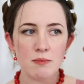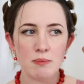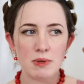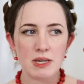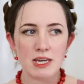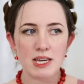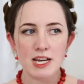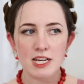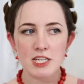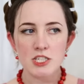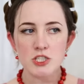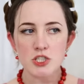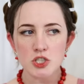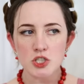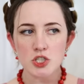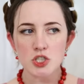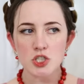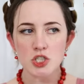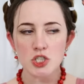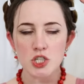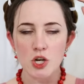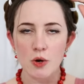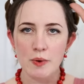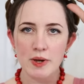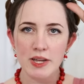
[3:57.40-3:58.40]
Because you're
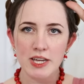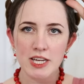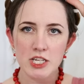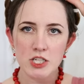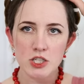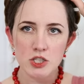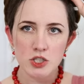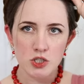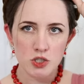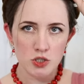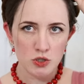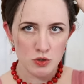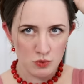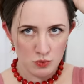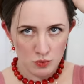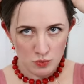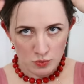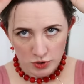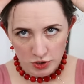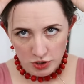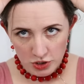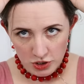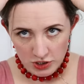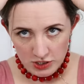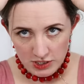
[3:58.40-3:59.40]
sewing it to
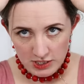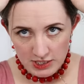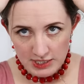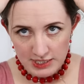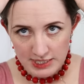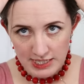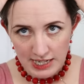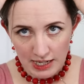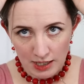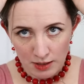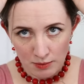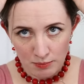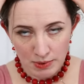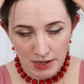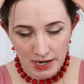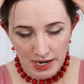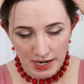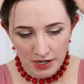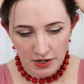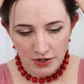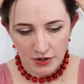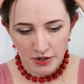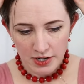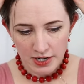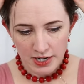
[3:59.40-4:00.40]
your scalp
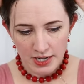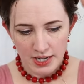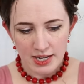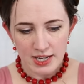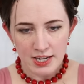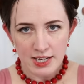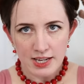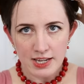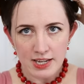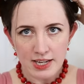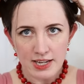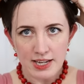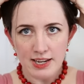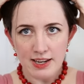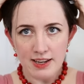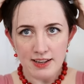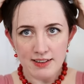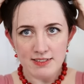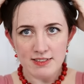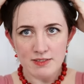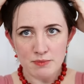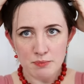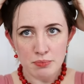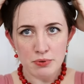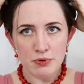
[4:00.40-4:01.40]
hair,
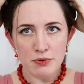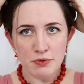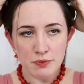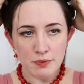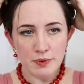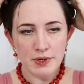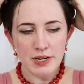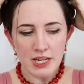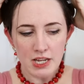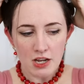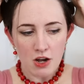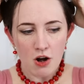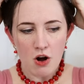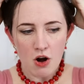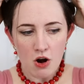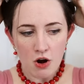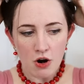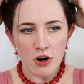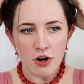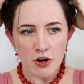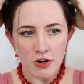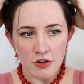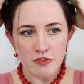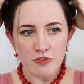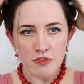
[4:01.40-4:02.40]
it's pretty
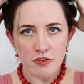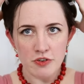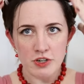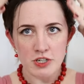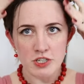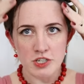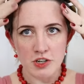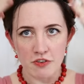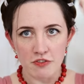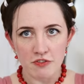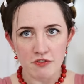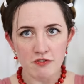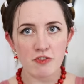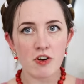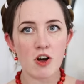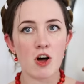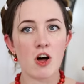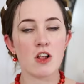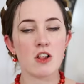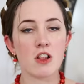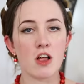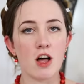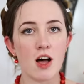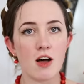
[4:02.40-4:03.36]
hard for it to fall